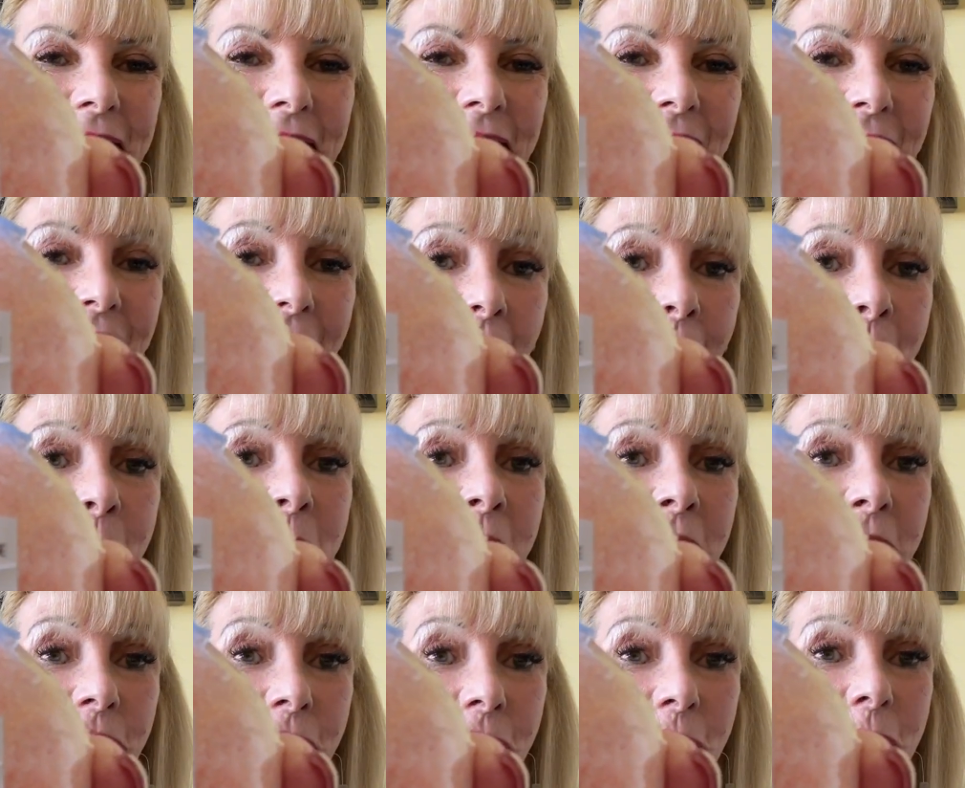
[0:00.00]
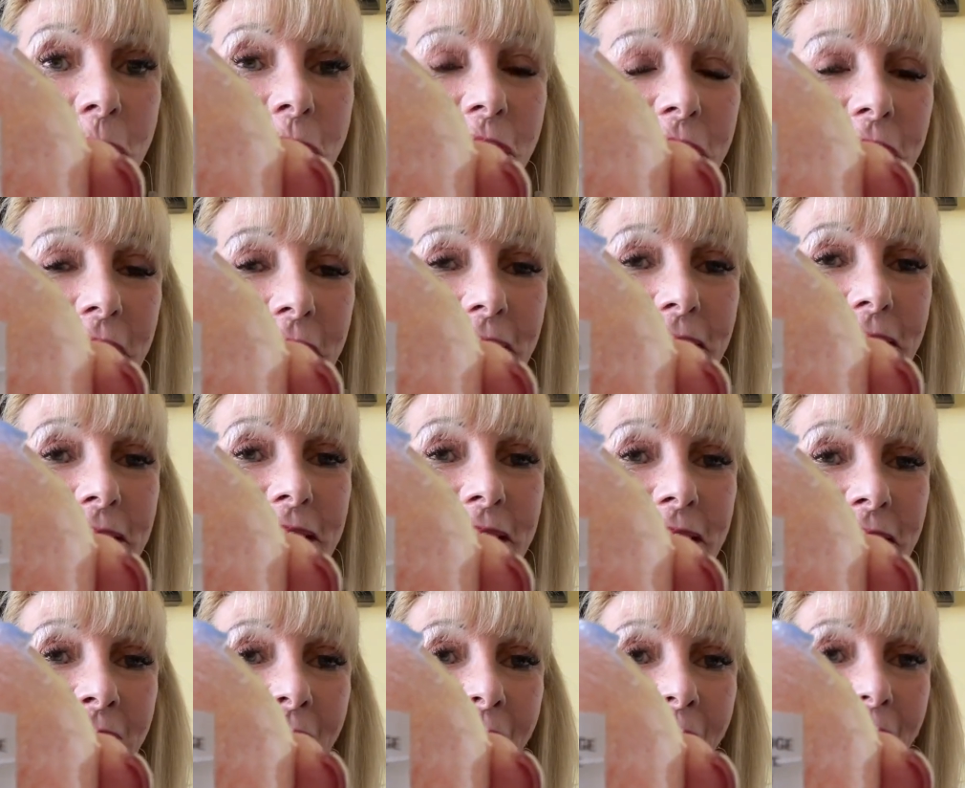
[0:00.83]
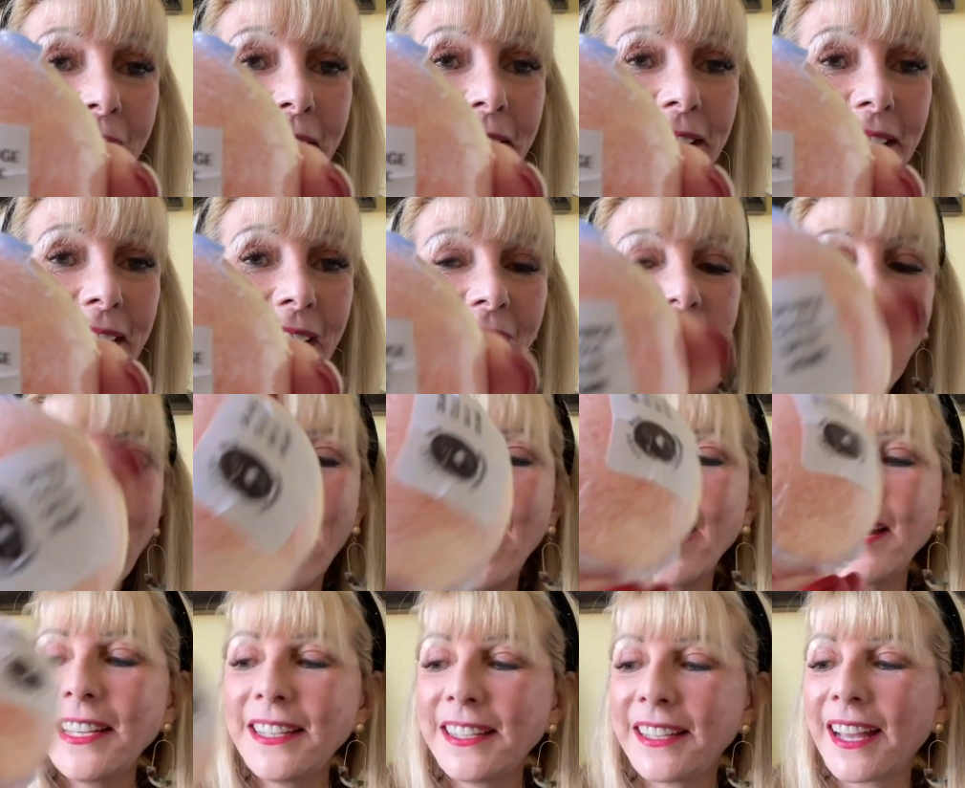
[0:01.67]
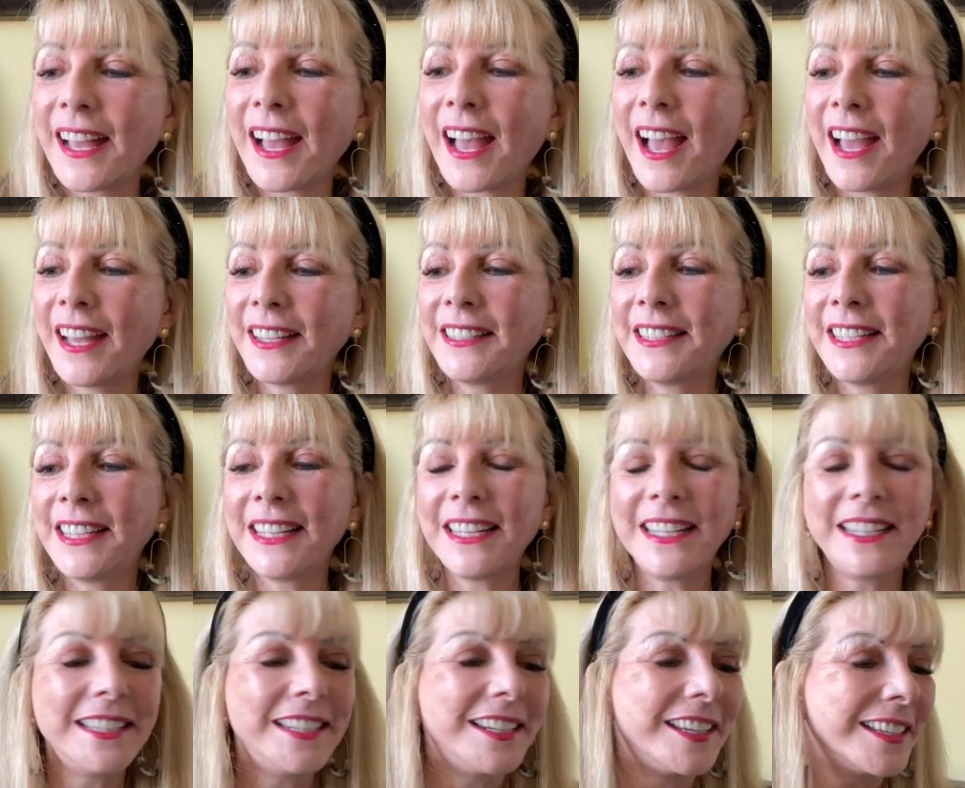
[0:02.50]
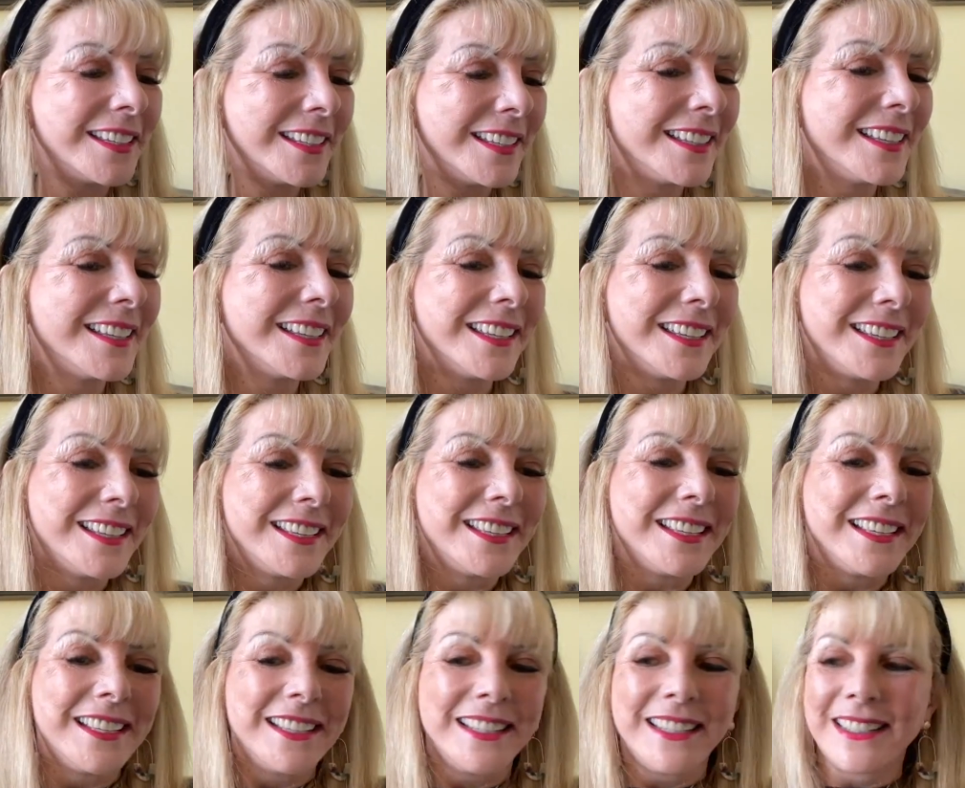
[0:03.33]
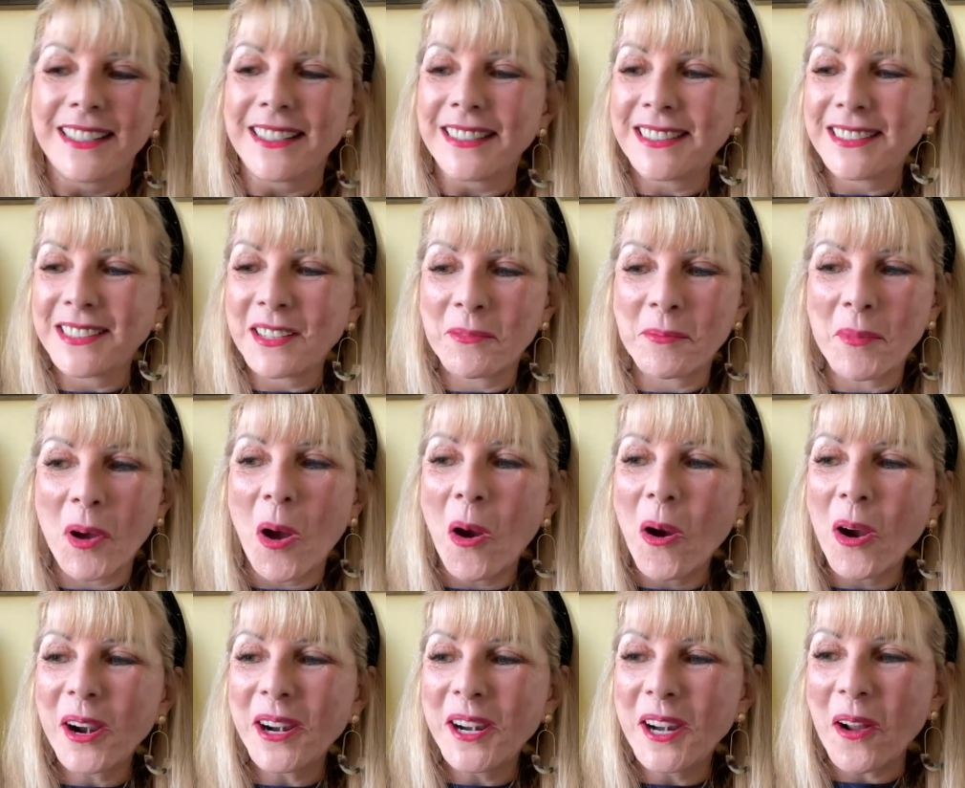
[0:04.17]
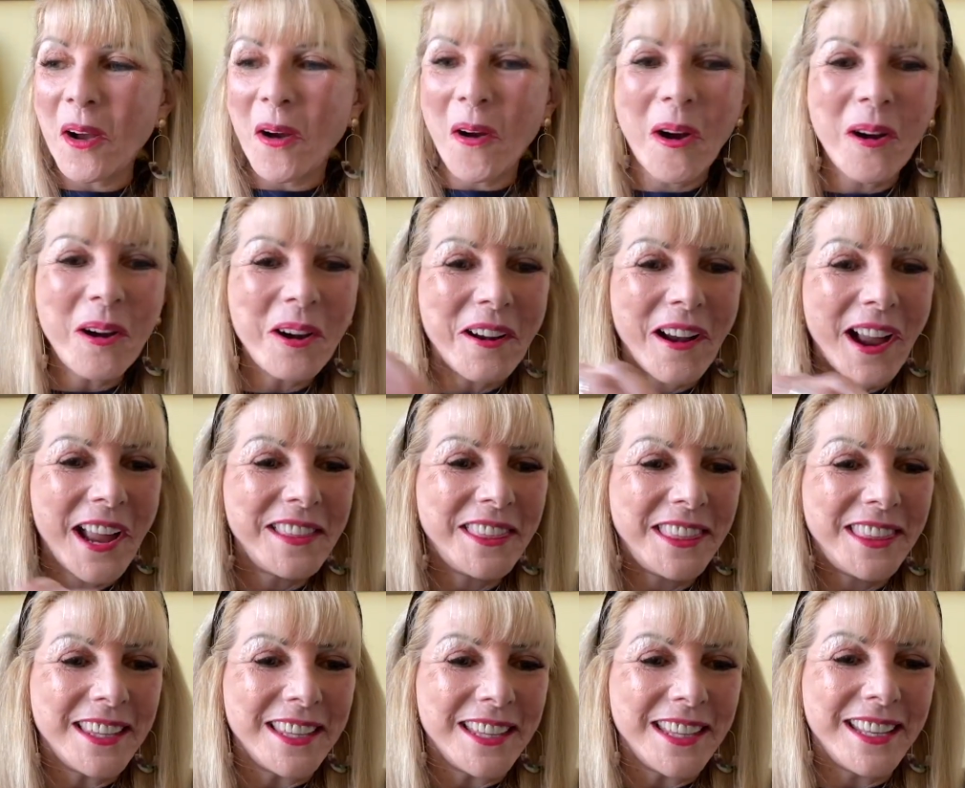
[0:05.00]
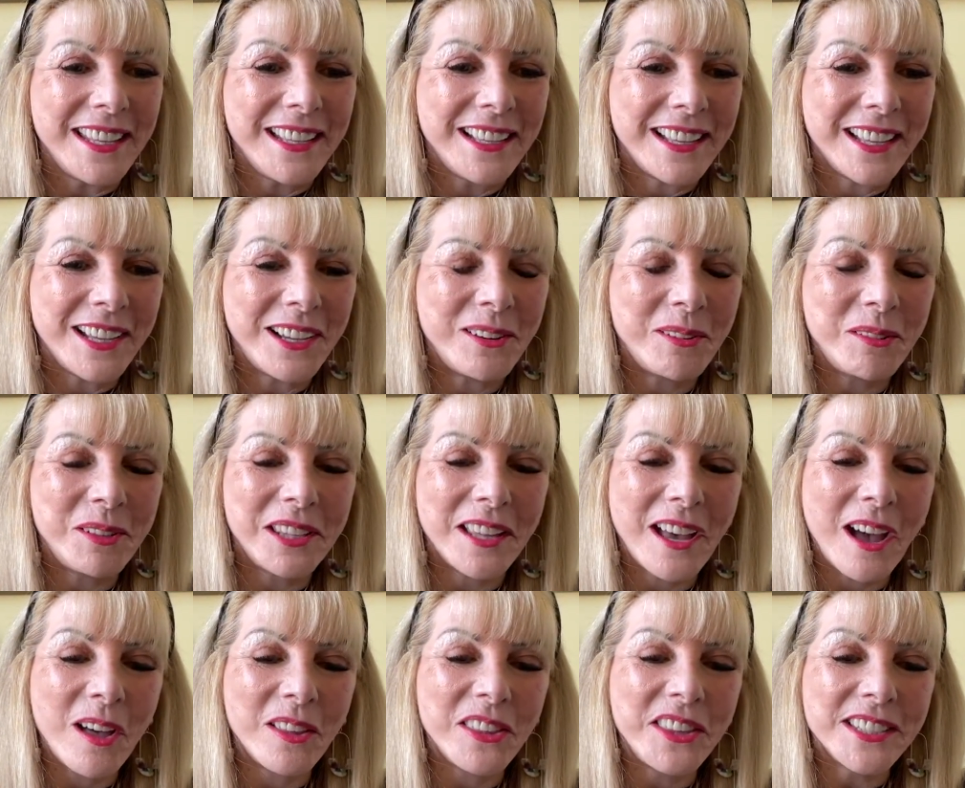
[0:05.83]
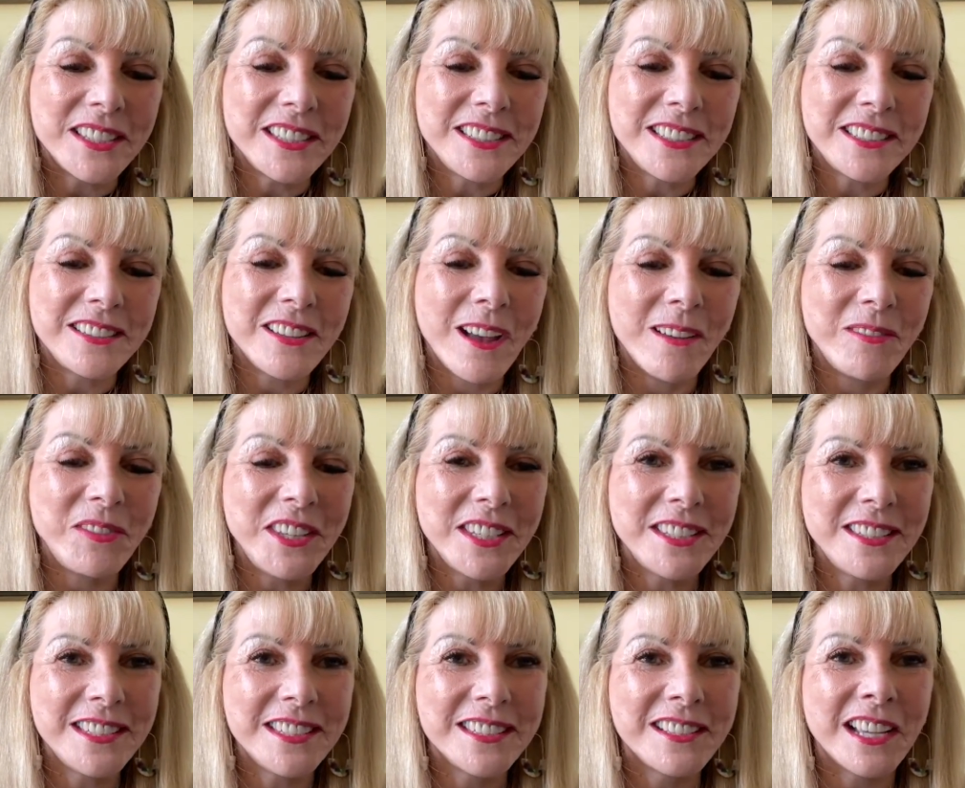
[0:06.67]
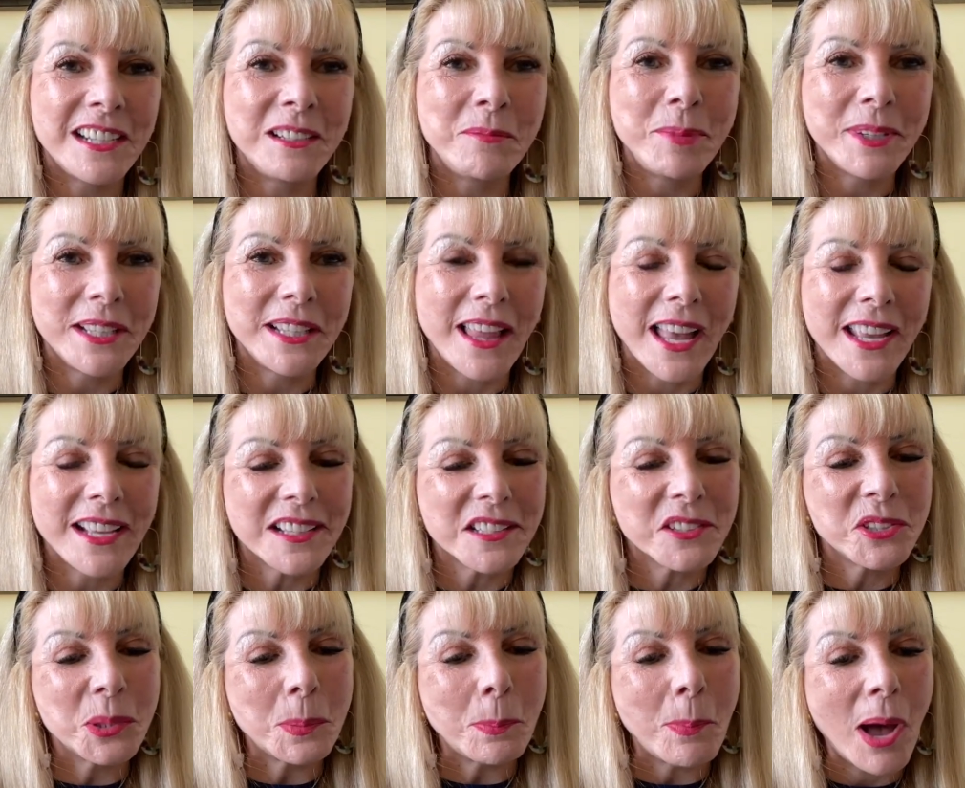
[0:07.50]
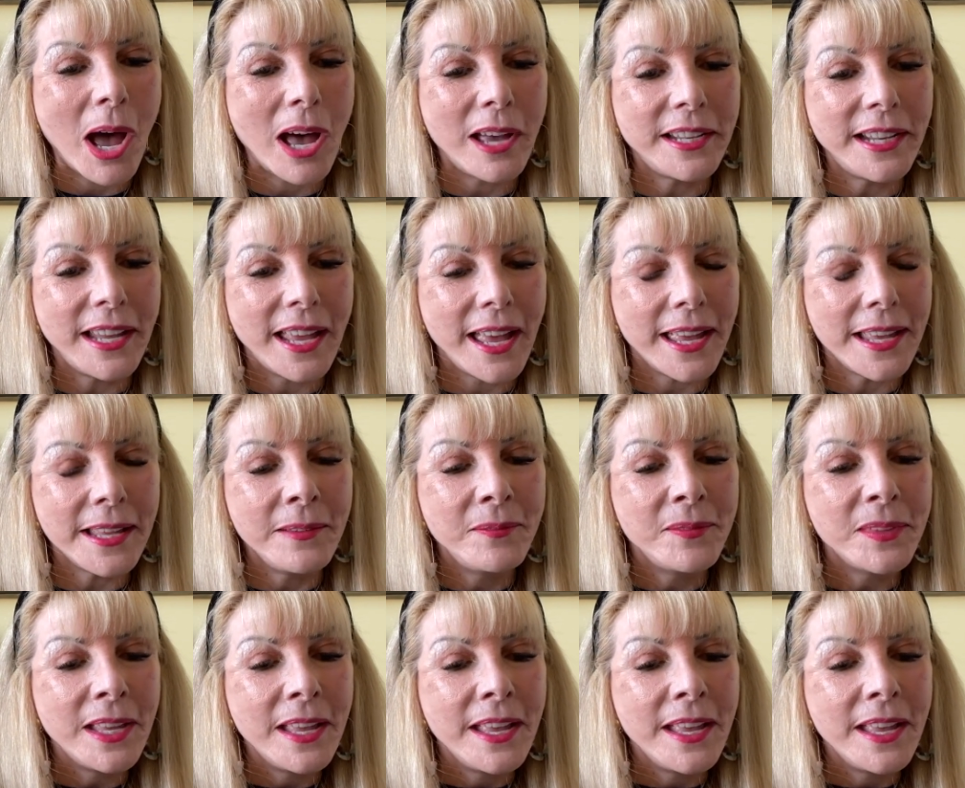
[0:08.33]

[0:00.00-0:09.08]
And I'm going to use these tonight. I need some R&R, I think, with all this stuff. This is going to be like a spa day.